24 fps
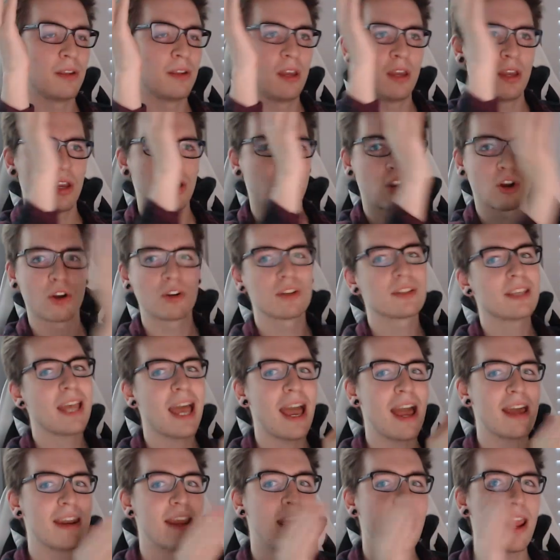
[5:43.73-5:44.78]
Curse
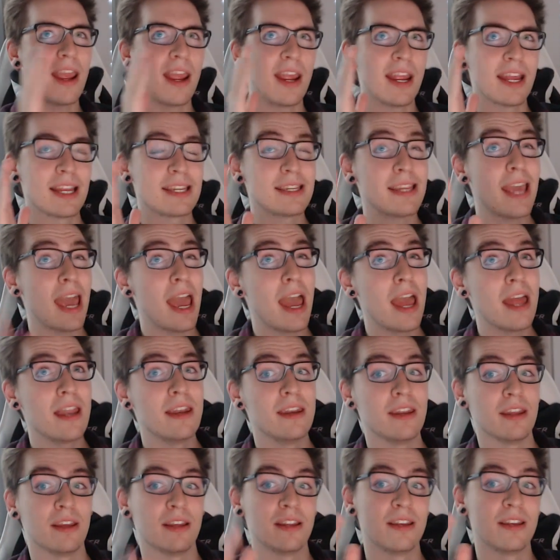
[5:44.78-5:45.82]
had a
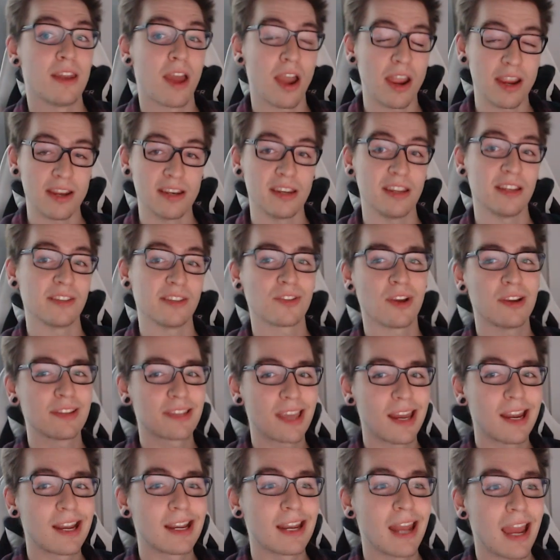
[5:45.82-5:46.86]
10-90. So I was
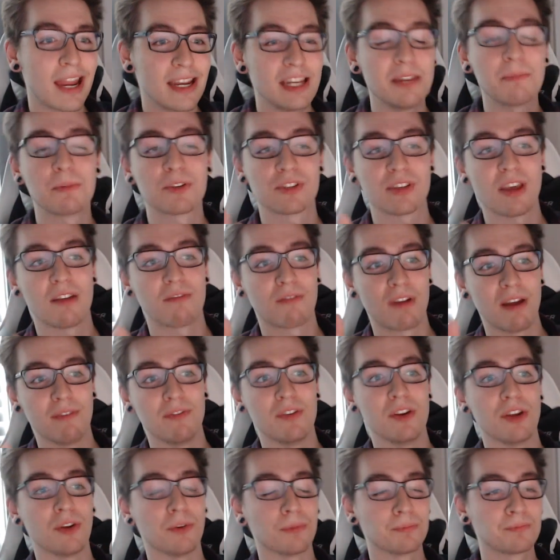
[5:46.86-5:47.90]
getting 90%
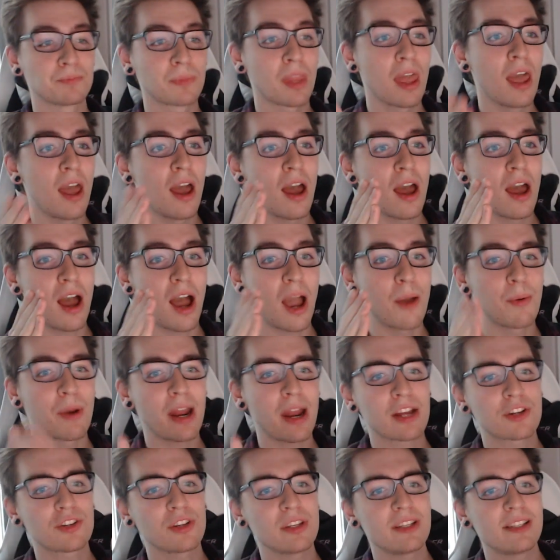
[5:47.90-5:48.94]
revenue. I would
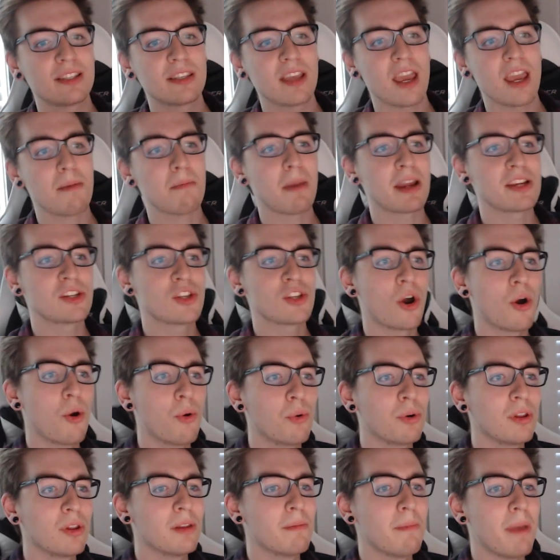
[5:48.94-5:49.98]
actually say my
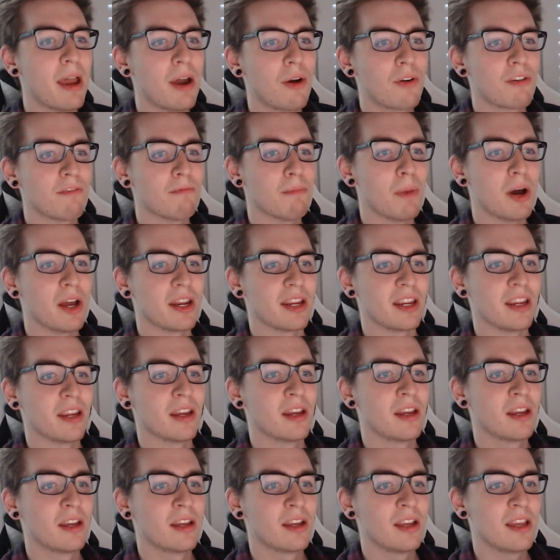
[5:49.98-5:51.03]
total amount of money,
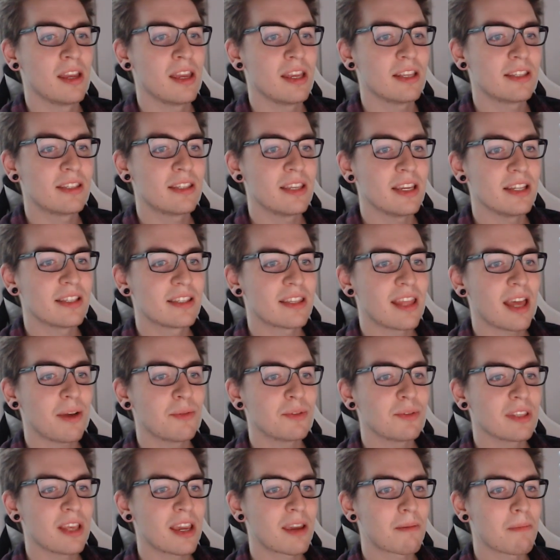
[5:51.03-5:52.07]
since that
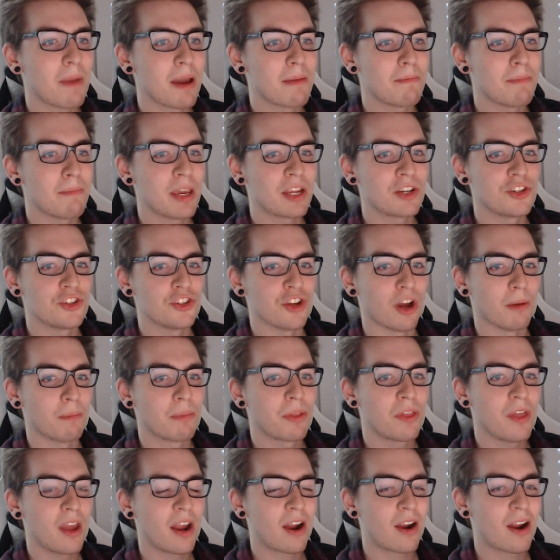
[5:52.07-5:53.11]
was like my big jump
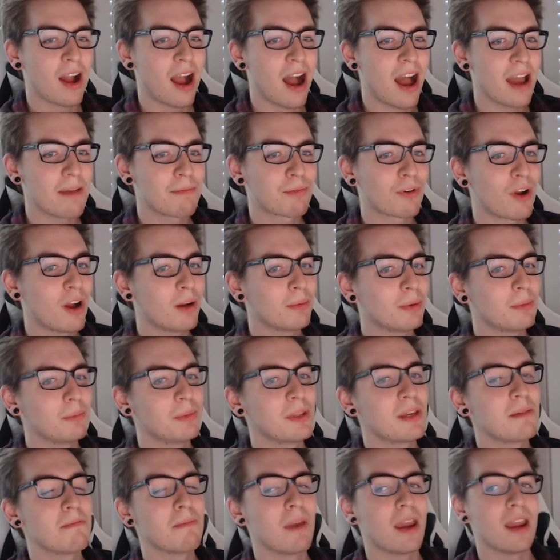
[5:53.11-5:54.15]
there, I
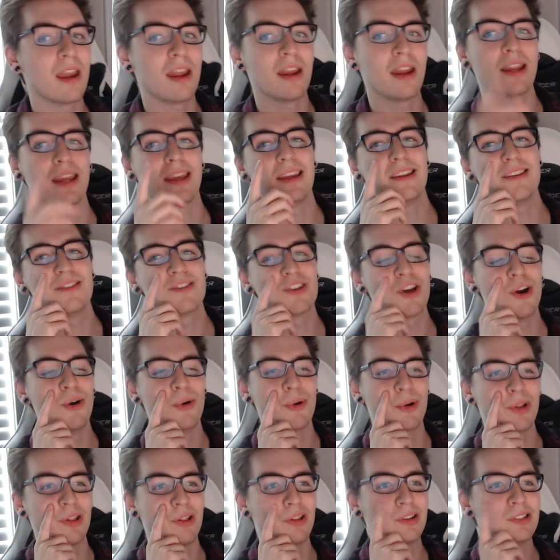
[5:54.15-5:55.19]
probably made in
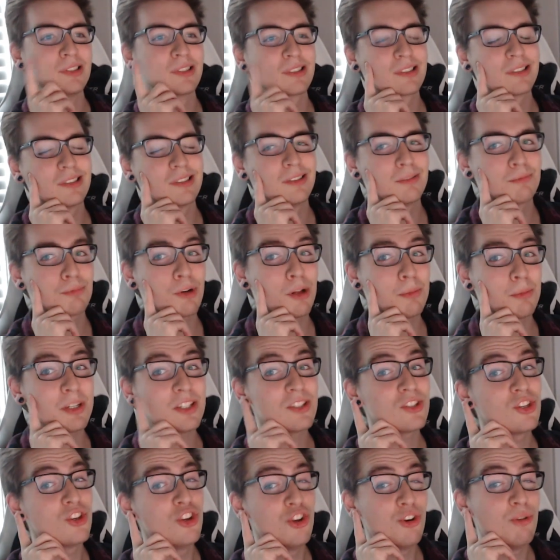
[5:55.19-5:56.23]
total probably
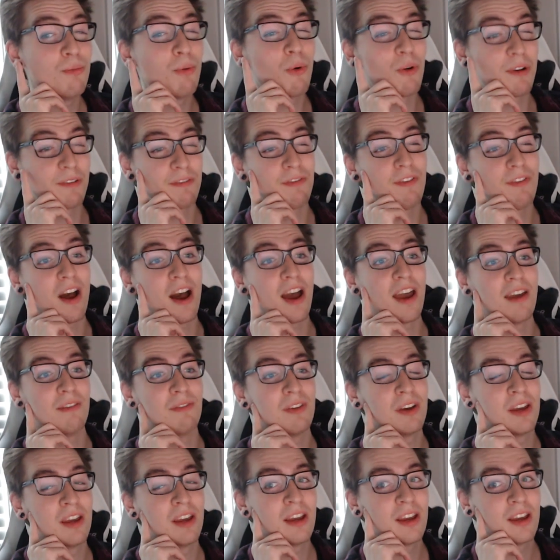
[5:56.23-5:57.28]

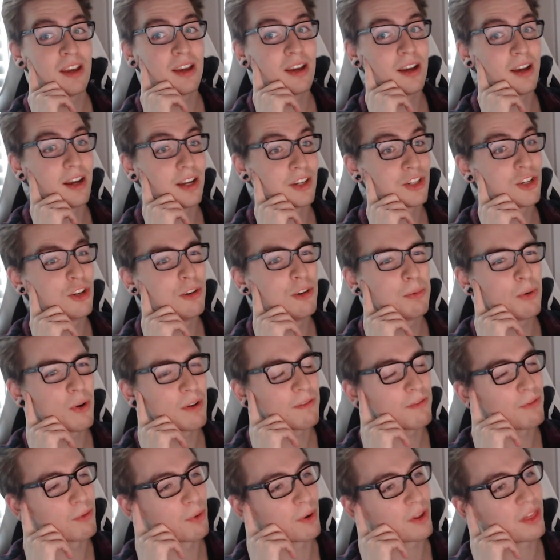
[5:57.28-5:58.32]

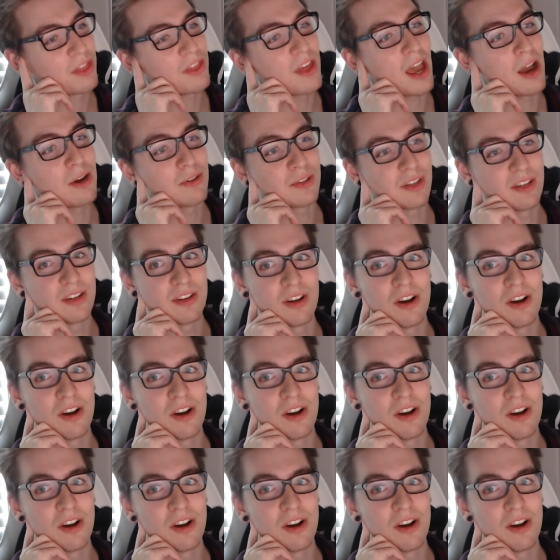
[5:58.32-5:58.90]
$2.4 thousand